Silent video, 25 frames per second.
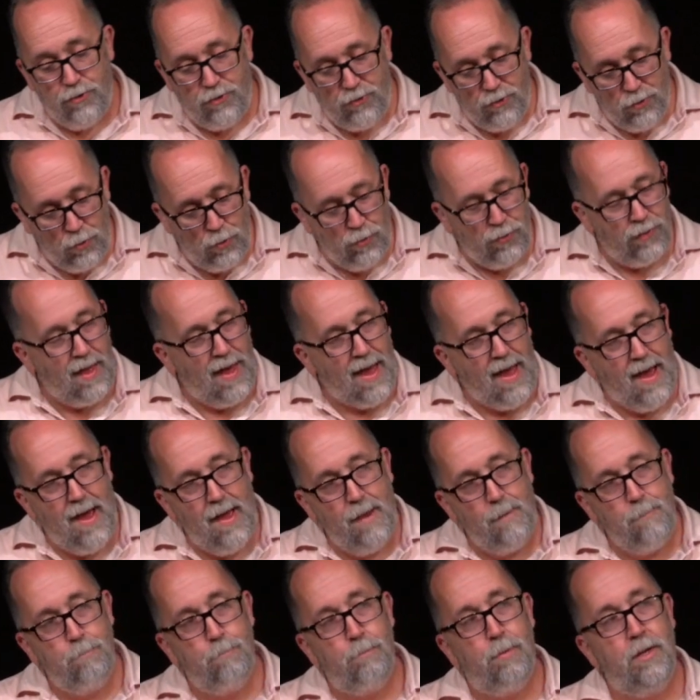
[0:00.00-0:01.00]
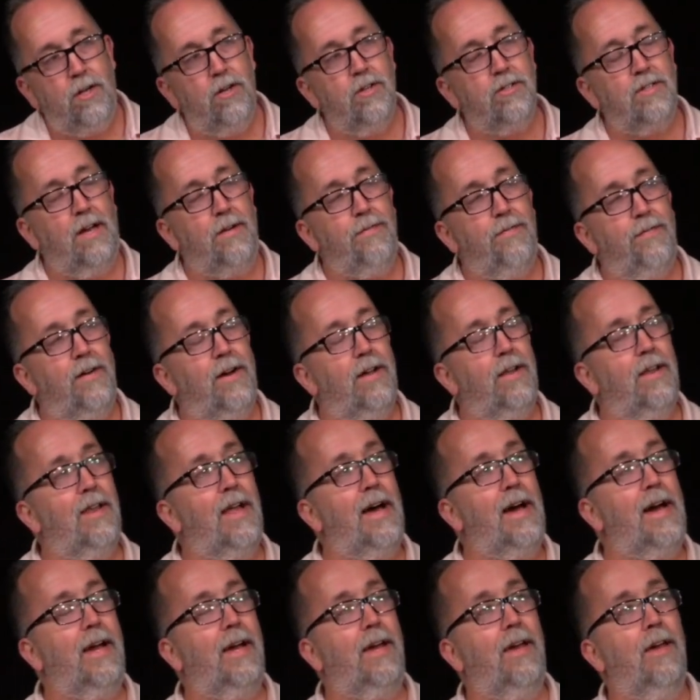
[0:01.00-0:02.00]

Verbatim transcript: do that because I felt like